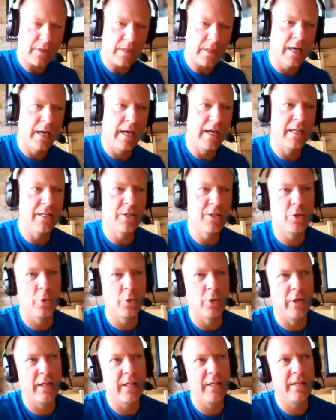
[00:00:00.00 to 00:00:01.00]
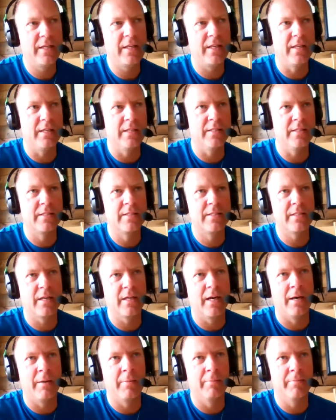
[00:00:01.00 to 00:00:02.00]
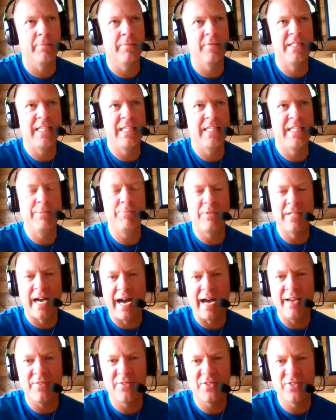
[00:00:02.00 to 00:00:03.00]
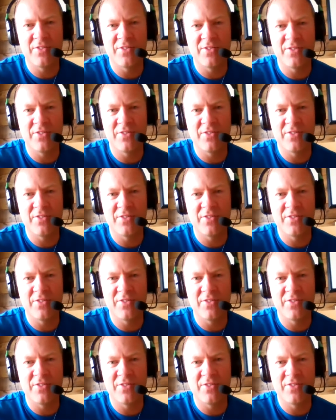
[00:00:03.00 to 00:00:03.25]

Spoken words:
I enjoy his deep dives.